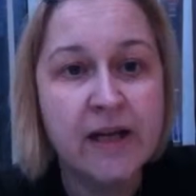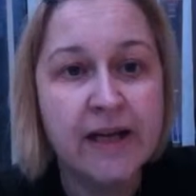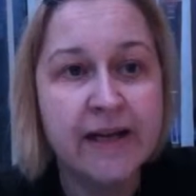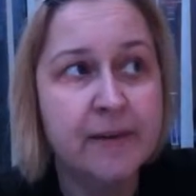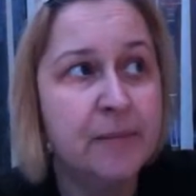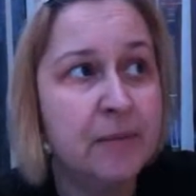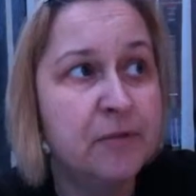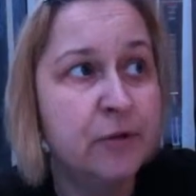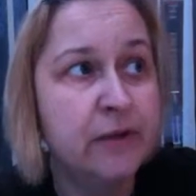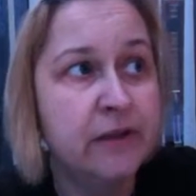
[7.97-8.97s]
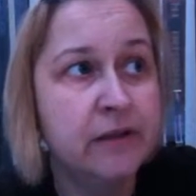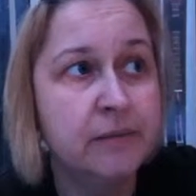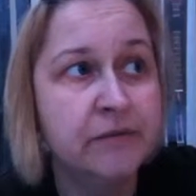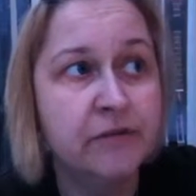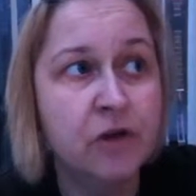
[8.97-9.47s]
Um, I'm doing
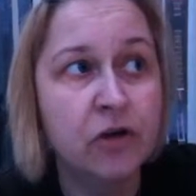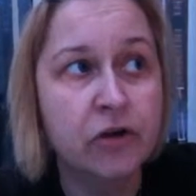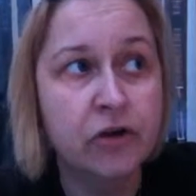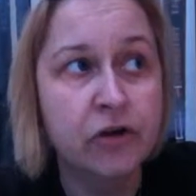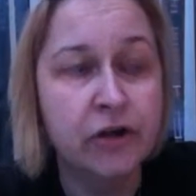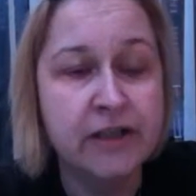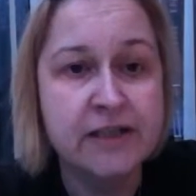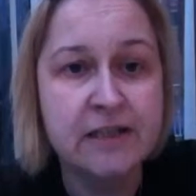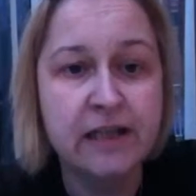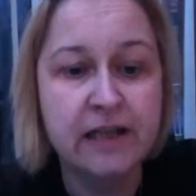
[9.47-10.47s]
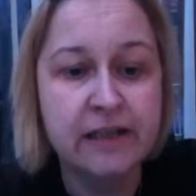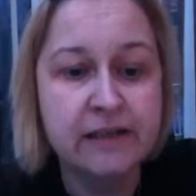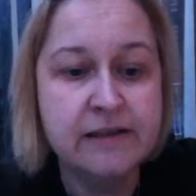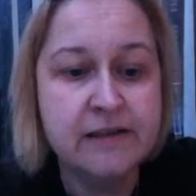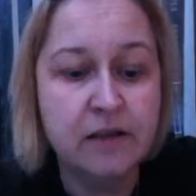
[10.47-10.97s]
the vlog early tonight,
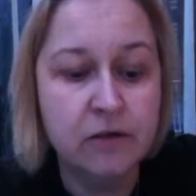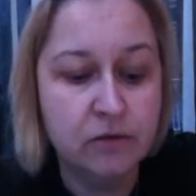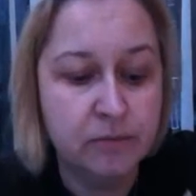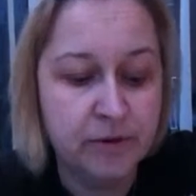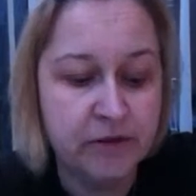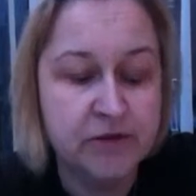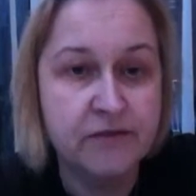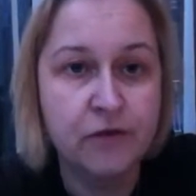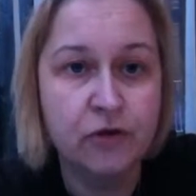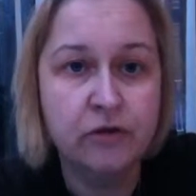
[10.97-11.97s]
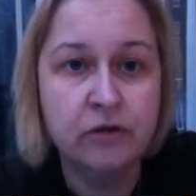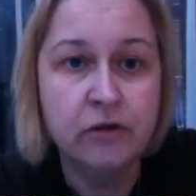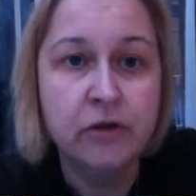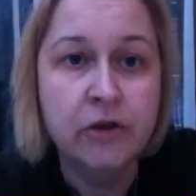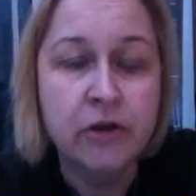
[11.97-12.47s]
so because I've got to
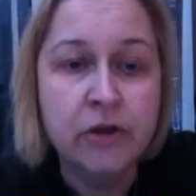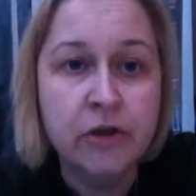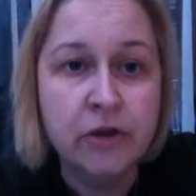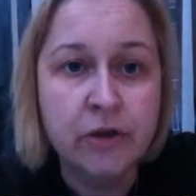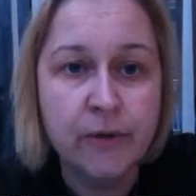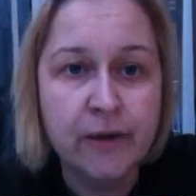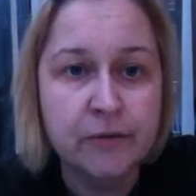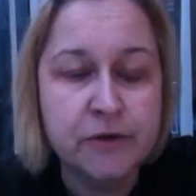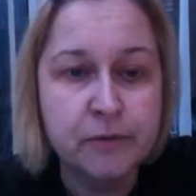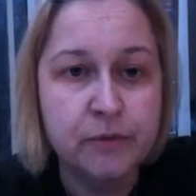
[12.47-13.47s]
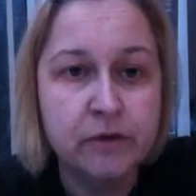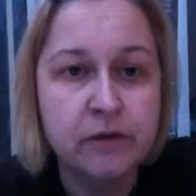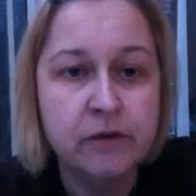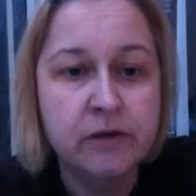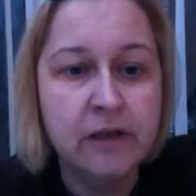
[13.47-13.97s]
go out to
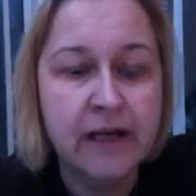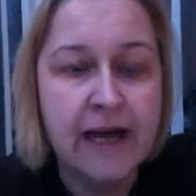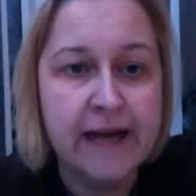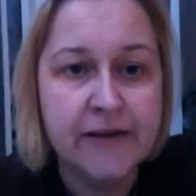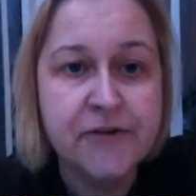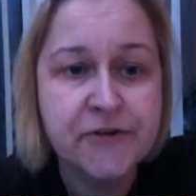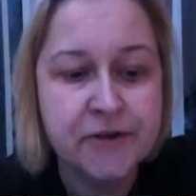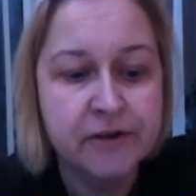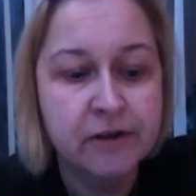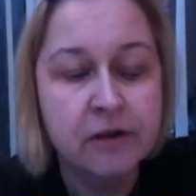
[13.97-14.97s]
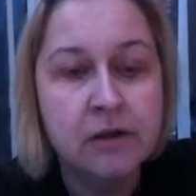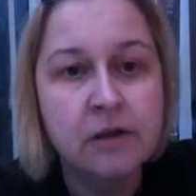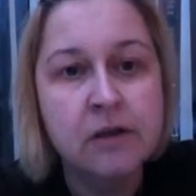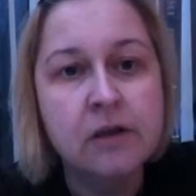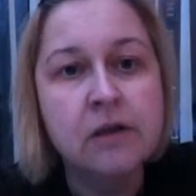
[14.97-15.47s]
a client.
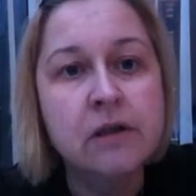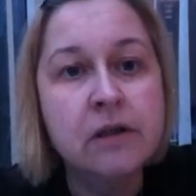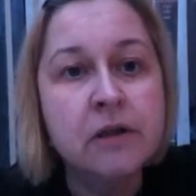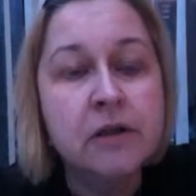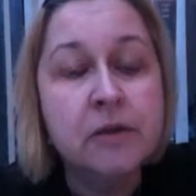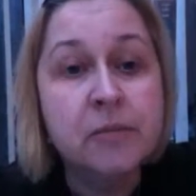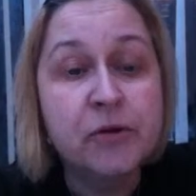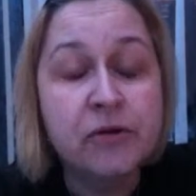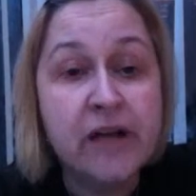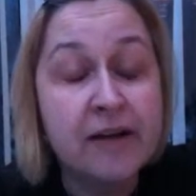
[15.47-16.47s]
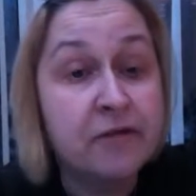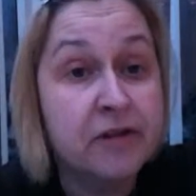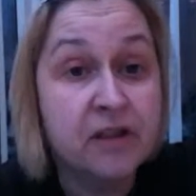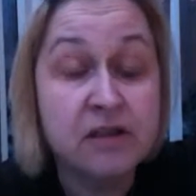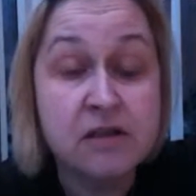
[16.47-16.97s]
But
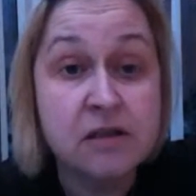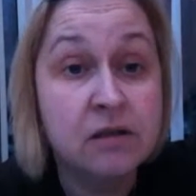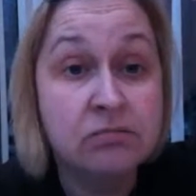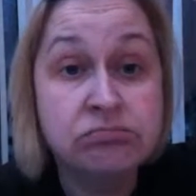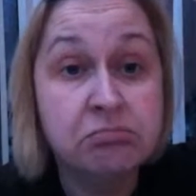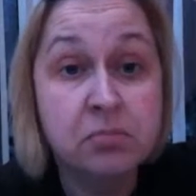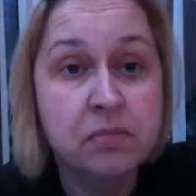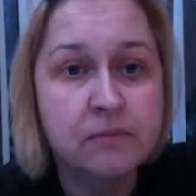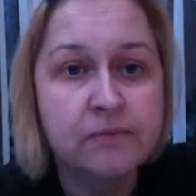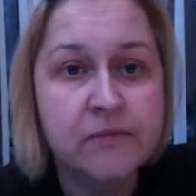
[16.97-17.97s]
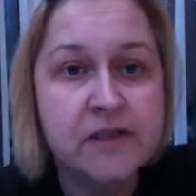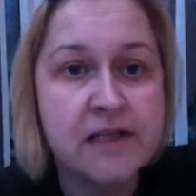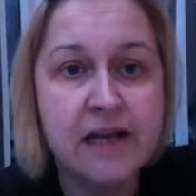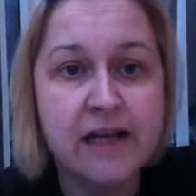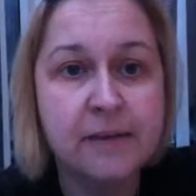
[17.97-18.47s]
everything's the
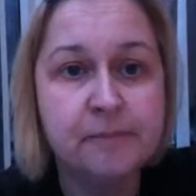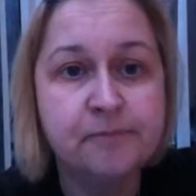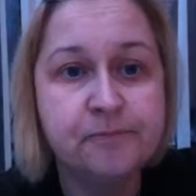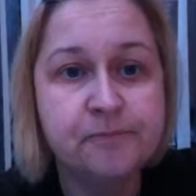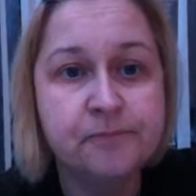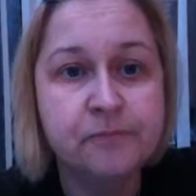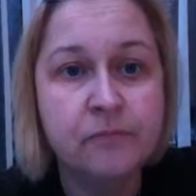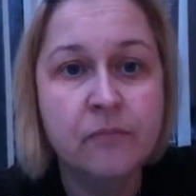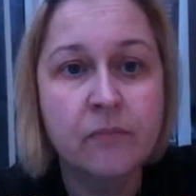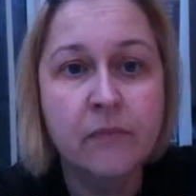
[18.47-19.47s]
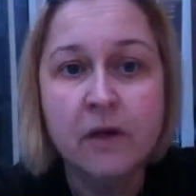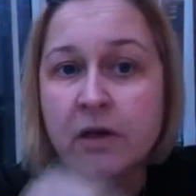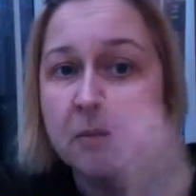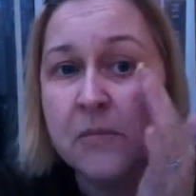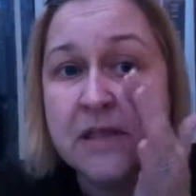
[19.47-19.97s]
same.
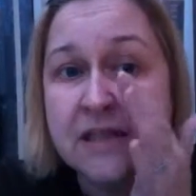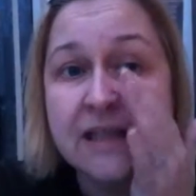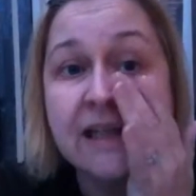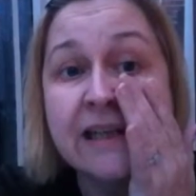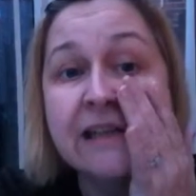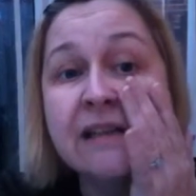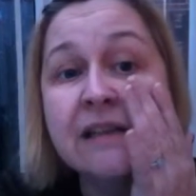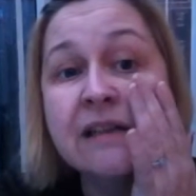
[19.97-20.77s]
The skin.